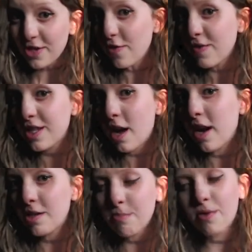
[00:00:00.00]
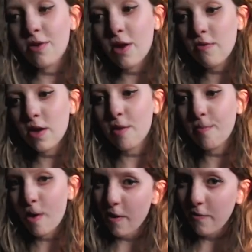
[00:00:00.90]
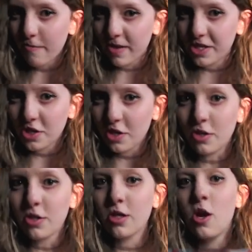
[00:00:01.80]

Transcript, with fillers: newest item of clothing, apart from my shoes,